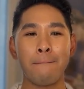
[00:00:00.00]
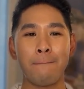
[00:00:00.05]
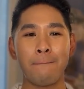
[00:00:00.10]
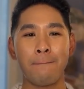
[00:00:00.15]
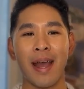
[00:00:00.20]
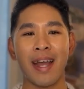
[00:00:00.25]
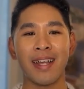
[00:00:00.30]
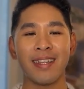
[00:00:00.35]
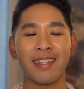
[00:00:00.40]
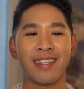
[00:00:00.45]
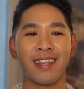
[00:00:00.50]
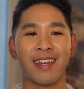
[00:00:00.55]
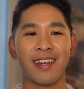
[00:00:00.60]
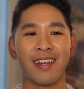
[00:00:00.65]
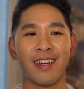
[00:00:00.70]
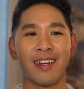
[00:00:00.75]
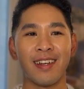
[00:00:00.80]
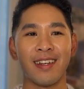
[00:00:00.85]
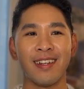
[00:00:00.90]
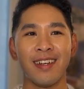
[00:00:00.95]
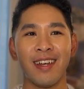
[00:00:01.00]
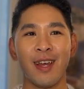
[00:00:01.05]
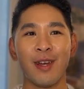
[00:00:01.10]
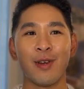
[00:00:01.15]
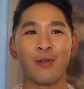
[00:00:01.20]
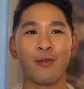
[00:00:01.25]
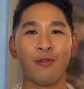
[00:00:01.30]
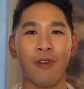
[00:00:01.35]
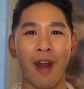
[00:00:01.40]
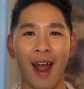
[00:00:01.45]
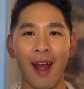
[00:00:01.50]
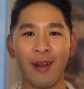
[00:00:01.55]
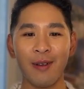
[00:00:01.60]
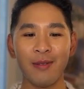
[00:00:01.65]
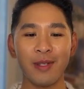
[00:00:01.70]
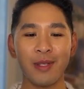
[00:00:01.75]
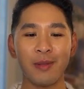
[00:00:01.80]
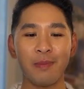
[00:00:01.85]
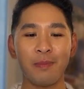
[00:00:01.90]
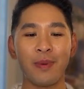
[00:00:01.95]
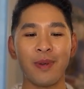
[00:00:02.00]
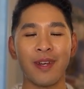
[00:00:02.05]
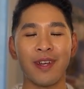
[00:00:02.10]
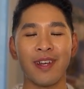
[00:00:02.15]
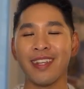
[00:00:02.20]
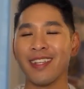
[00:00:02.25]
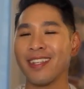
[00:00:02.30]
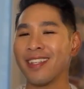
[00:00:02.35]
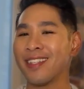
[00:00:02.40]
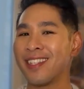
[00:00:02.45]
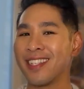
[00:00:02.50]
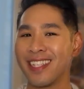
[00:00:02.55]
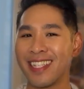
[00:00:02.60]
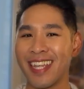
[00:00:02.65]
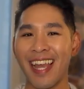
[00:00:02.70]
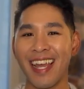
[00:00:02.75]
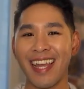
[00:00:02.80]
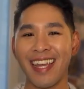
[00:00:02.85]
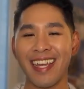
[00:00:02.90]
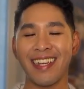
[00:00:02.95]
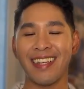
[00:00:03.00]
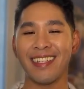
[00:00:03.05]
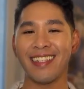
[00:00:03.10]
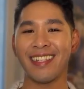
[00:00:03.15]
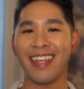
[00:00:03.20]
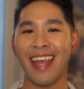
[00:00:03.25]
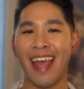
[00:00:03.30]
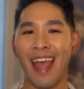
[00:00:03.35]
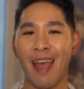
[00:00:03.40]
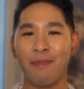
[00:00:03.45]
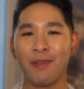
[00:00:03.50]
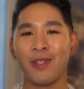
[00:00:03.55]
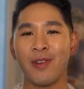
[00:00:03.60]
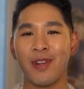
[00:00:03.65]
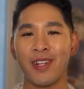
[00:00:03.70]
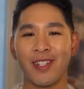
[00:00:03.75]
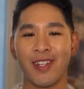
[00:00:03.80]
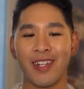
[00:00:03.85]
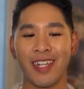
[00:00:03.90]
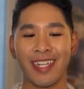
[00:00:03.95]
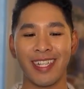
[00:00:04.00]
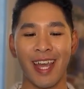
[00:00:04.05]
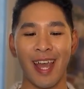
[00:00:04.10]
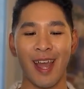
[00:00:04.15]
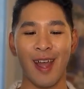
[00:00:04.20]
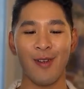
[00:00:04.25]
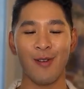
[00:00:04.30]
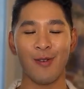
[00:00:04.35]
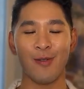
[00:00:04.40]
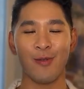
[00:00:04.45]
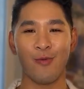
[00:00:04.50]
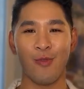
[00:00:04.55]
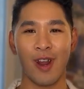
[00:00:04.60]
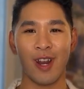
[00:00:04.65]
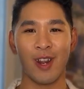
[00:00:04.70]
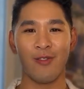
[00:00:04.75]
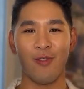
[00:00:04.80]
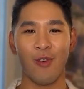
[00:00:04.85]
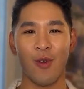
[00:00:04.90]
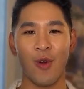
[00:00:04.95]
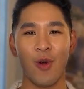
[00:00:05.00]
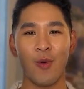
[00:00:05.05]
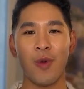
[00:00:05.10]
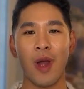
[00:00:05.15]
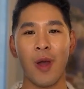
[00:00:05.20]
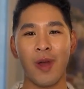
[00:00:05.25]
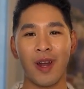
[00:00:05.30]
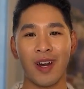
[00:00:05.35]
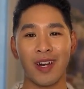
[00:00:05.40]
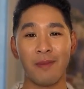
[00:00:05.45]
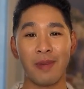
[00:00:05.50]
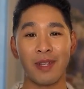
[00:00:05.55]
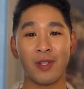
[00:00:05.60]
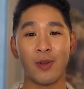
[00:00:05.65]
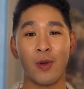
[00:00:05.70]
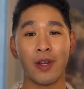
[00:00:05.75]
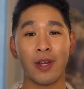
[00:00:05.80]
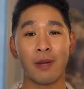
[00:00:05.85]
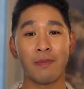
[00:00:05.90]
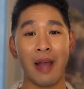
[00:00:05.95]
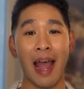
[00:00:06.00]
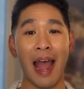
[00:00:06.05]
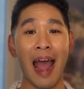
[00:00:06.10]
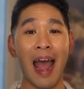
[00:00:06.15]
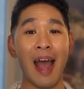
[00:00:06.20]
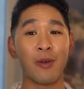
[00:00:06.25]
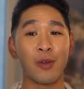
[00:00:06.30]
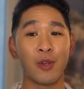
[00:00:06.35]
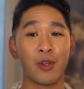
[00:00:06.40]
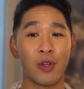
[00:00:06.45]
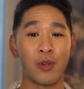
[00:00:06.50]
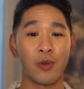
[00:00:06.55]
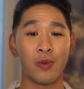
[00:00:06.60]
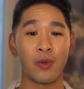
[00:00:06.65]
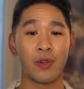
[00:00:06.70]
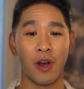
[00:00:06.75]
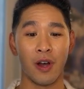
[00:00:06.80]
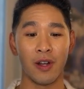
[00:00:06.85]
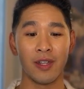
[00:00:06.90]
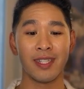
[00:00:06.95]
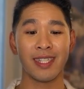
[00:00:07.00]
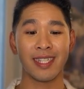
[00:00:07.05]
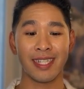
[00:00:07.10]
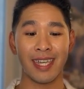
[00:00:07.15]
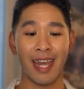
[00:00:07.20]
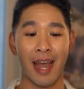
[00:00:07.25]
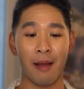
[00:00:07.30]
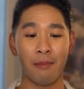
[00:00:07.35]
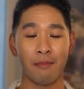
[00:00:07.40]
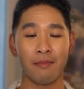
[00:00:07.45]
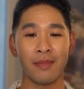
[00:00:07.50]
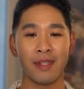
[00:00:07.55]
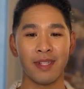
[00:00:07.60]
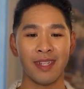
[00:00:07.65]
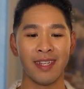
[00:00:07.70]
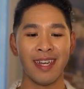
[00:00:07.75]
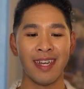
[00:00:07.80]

better grounds, but today's episode is going to get really raw, where we're going to be talking about how you got scammed.